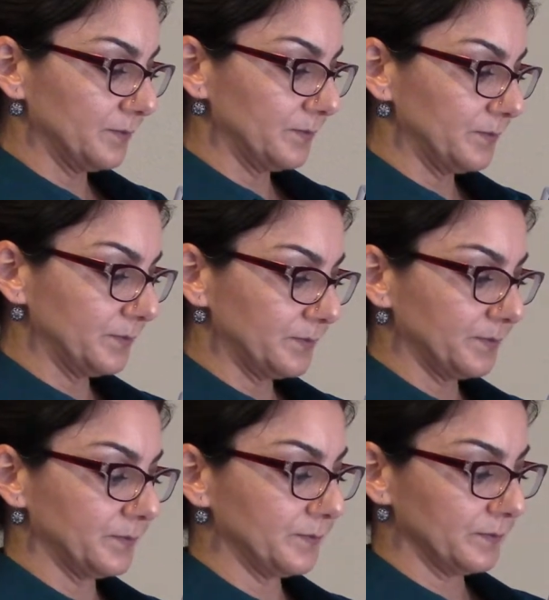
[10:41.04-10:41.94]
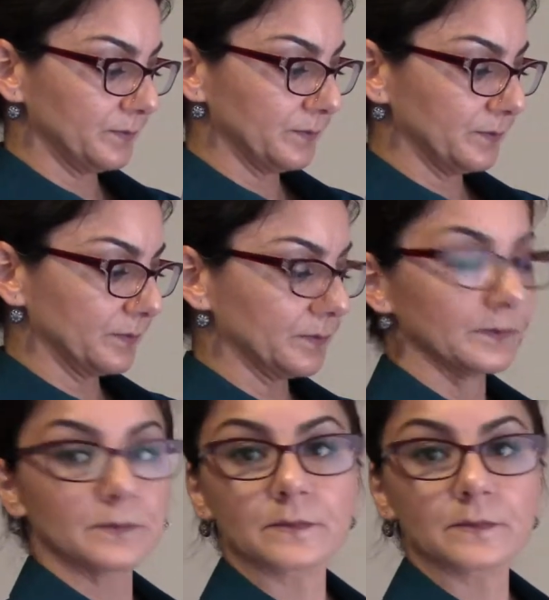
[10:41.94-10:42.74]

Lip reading: No one is speaking in this clip.